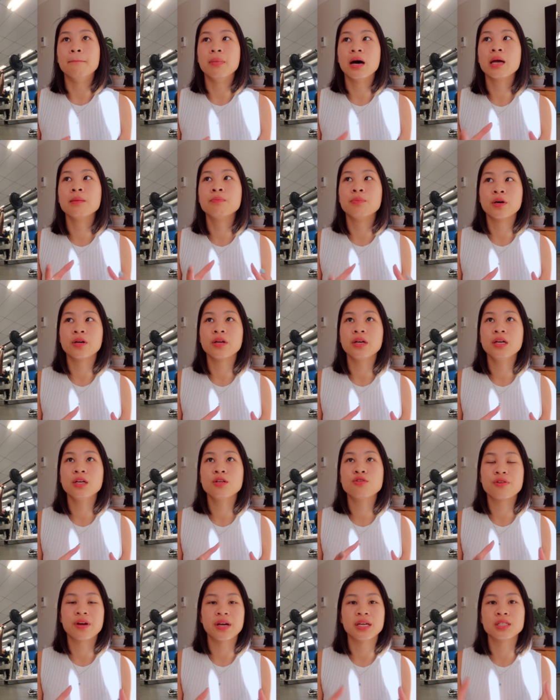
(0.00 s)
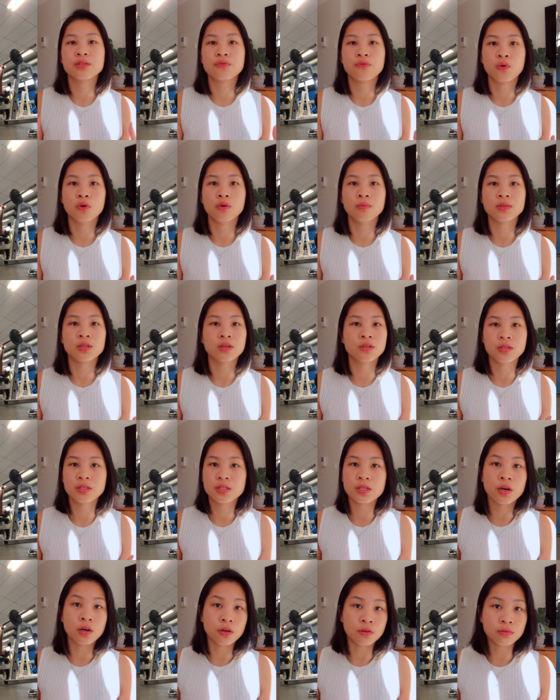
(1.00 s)
my body transformed on
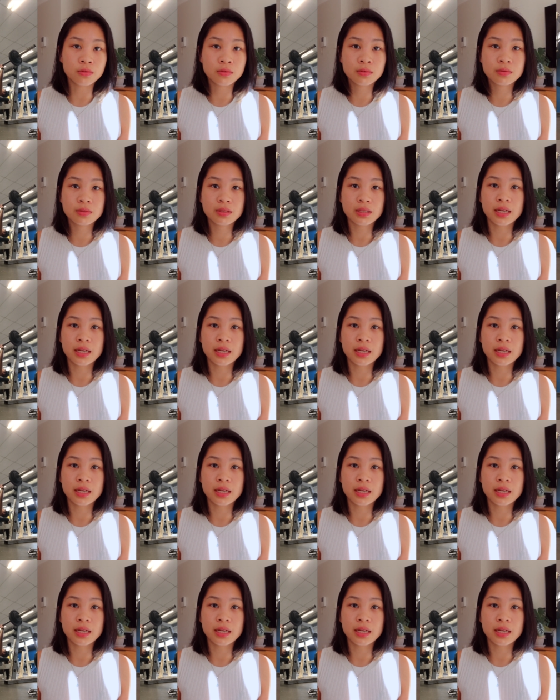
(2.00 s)
its own.